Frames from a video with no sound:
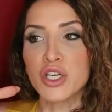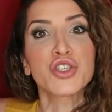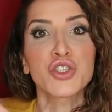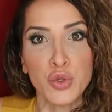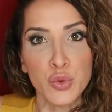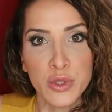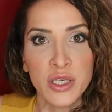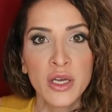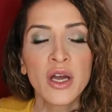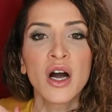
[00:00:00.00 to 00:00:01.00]
a
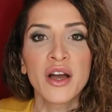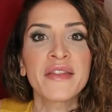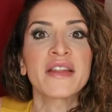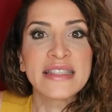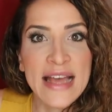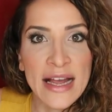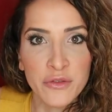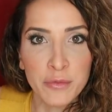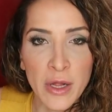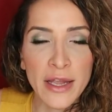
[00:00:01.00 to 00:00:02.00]
suit in the deck
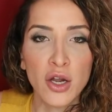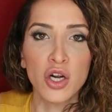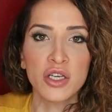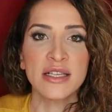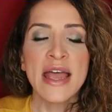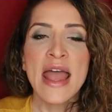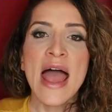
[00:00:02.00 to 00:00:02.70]
of playing cards.